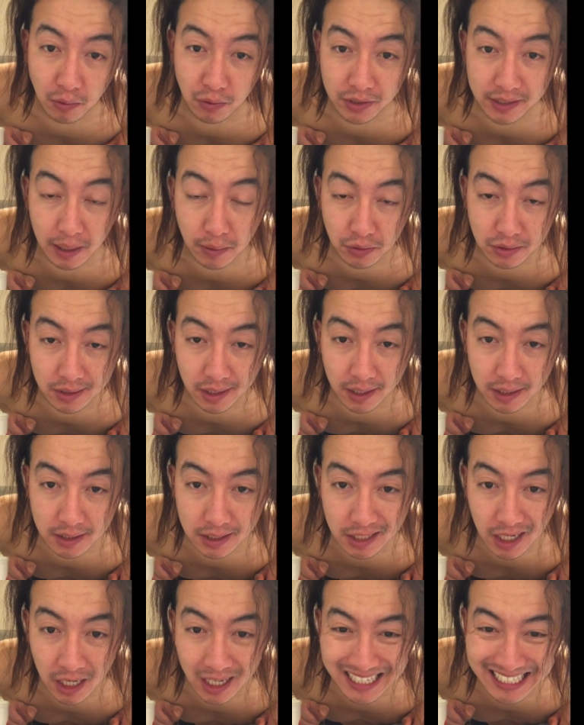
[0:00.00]
that was
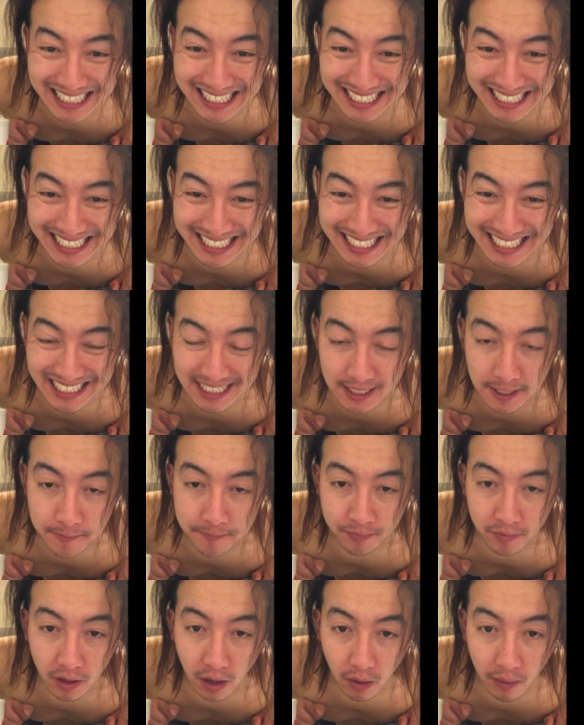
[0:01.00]
nice.
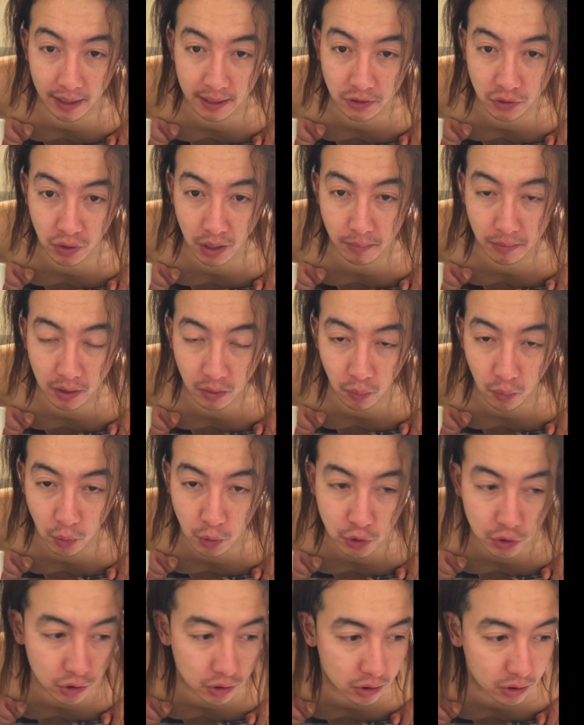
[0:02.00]
Alright, so I'm gonna
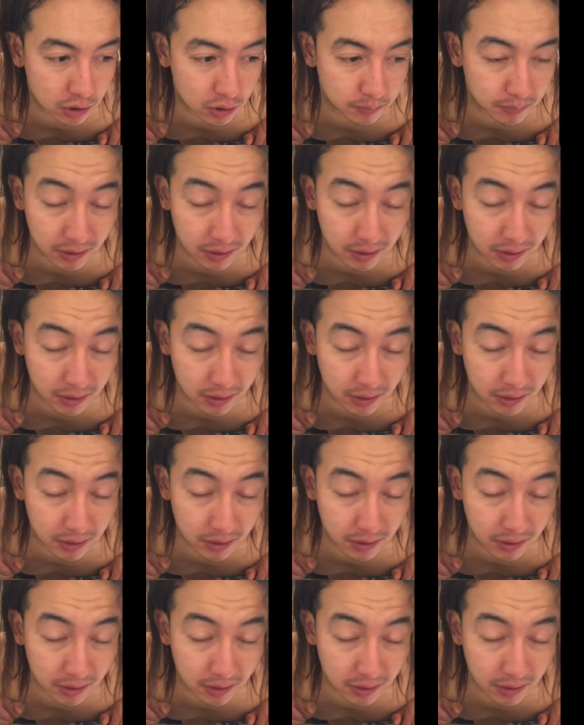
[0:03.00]
watch,